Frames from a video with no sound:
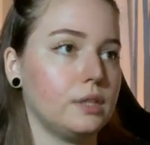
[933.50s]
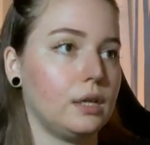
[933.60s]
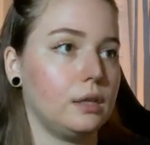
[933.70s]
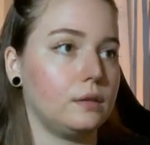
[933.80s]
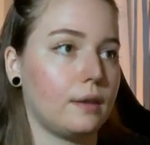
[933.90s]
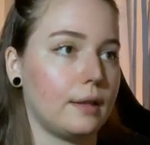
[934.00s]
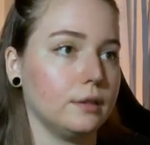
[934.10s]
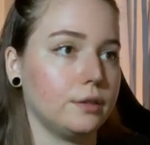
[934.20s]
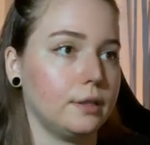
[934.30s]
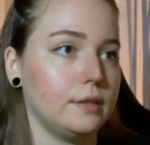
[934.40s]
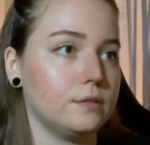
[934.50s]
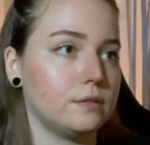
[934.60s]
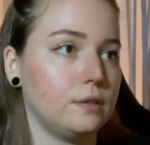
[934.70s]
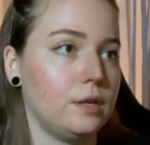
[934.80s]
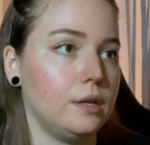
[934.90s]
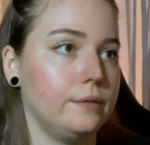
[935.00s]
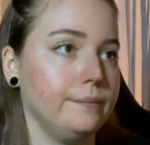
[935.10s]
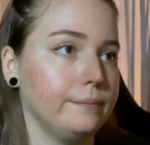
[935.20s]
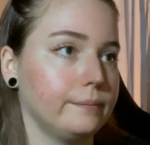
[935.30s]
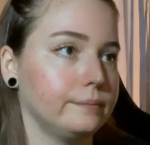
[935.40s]
it calculates here
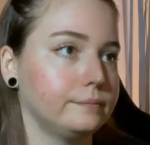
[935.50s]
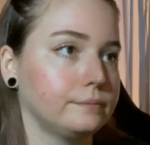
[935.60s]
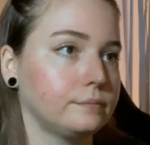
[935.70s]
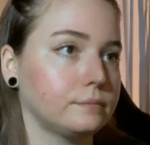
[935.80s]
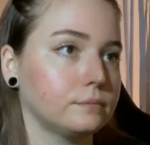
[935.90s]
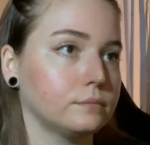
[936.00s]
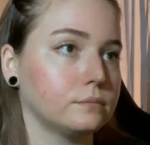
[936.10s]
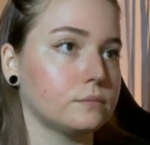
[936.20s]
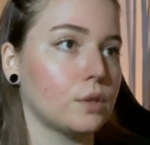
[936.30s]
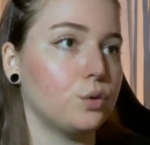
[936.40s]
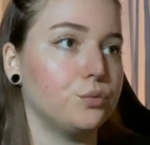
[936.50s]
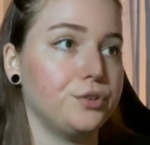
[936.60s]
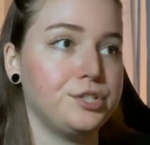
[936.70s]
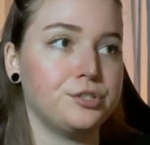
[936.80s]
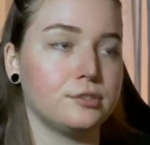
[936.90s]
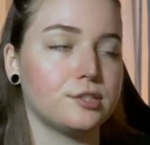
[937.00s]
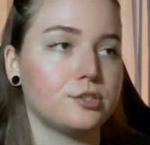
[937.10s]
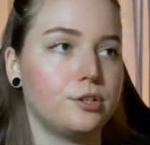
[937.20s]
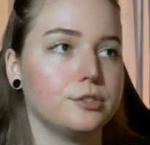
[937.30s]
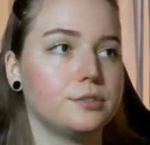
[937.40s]
original
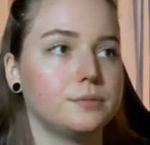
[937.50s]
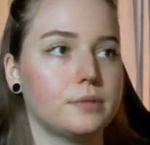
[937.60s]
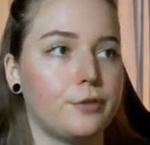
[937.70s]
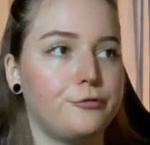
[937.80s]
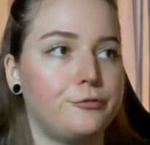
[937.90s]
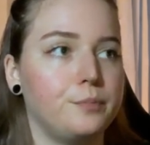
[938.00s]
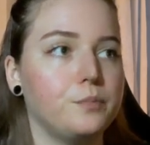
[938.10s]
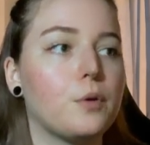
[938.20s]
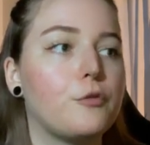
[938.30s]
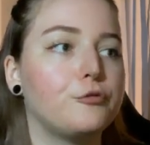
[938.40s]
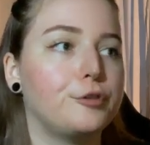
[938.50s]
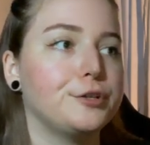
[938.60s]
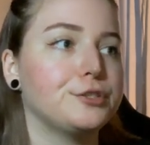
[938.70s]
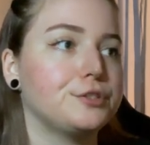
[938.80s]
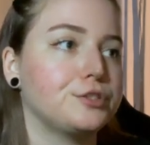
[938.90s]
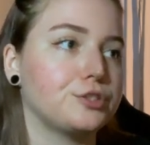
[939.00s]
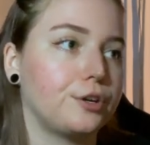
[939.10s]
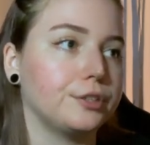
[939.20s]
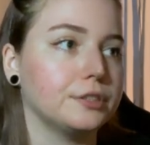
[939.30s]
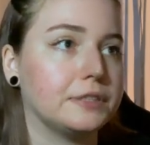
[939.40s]
start. I first
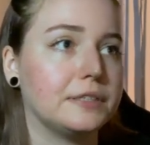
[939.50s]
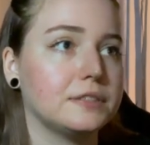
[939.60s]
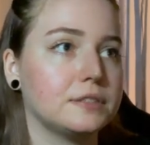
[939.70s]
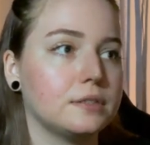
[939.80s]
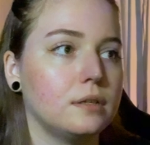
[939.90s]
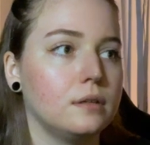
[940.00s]
started this